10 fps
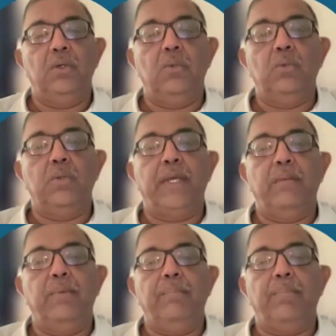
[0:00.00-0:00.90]
who
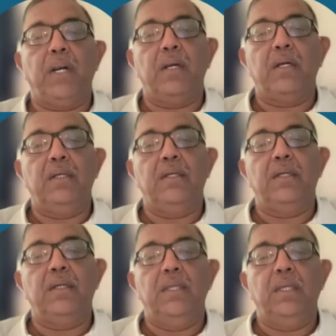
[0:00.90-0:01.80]
can be partner
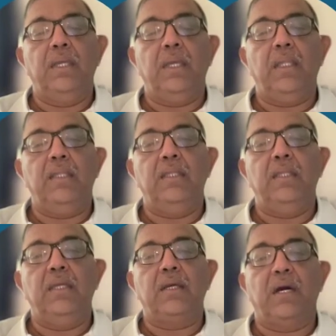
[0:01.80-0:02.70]
in
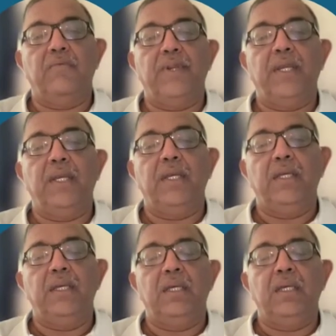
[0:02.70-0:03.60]
the recovery
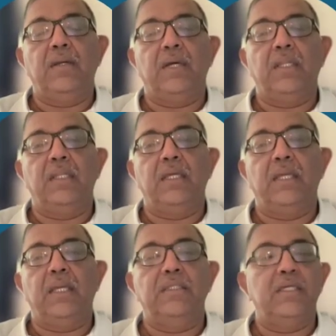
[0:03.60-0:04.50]
rather
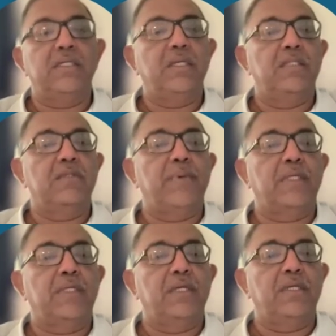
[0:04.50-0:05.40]
than just a
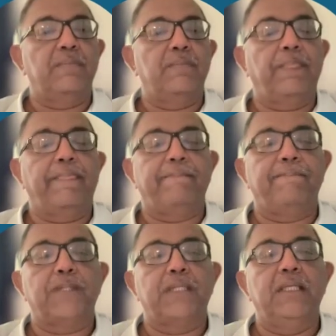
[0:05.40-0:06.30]
spectator.
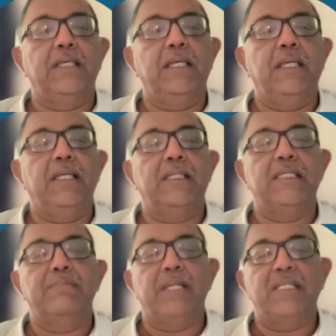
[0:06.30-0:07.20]
It
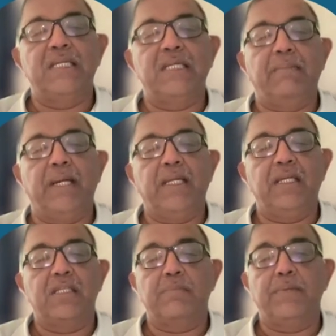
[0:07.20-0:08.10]
is
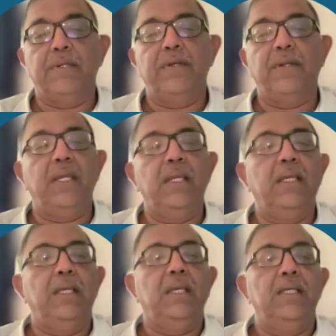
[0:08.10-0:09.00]
multidisciplinary.
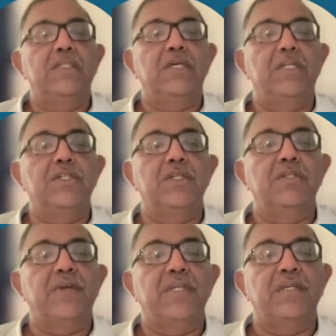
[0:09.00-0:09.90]

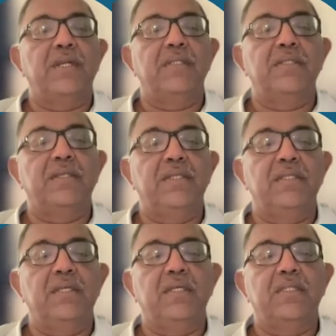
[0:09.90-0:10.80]
Surgeons, residents,
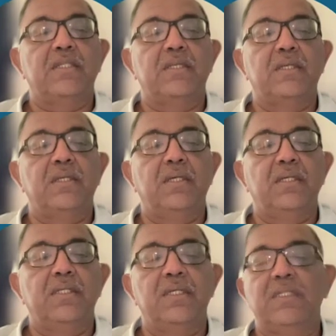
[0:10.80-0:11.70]
anesthetists,
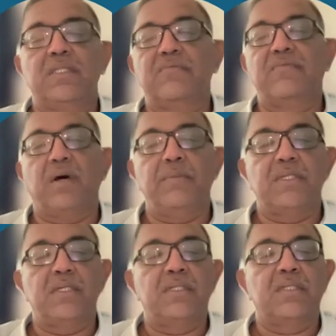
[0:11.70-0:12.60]
nurses,
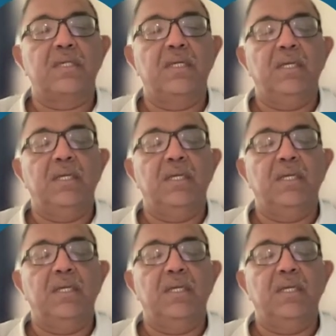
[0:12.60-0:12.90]
pharmacists,